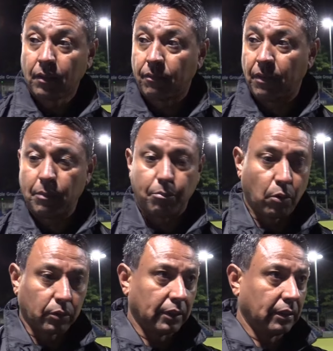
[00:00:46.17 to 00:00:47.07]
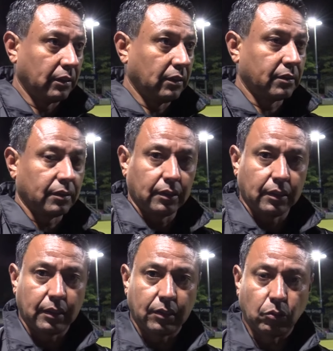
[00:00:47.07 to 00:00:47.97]
very important in this
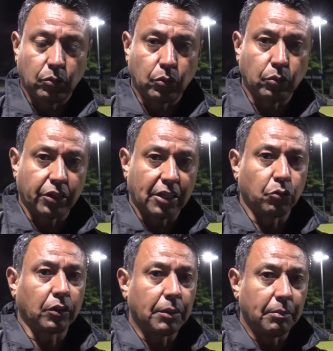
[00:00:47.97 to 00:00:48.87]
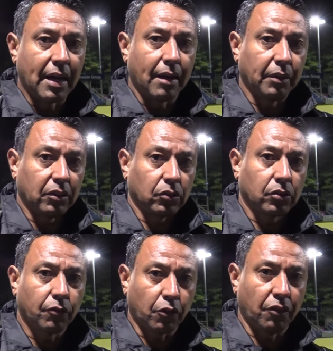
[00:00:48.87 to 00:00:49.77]
in, to to try to keep that because
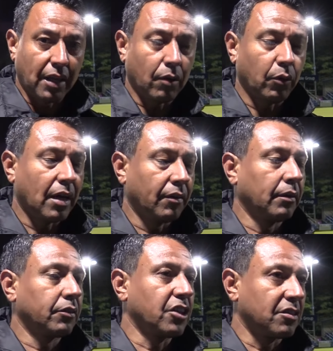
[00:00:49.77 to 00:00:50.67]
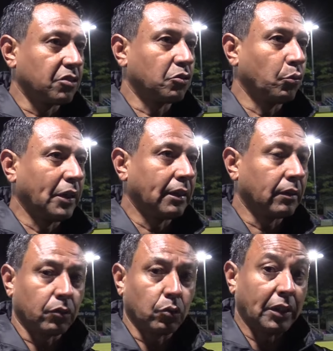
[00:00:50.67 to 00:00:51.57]
from there we have uh, chances to win
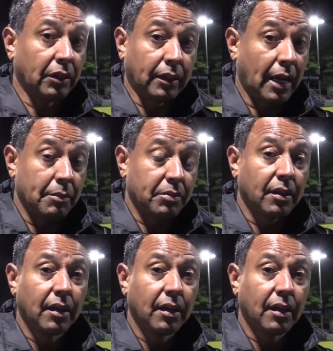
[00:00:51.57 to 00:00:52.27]
to win games.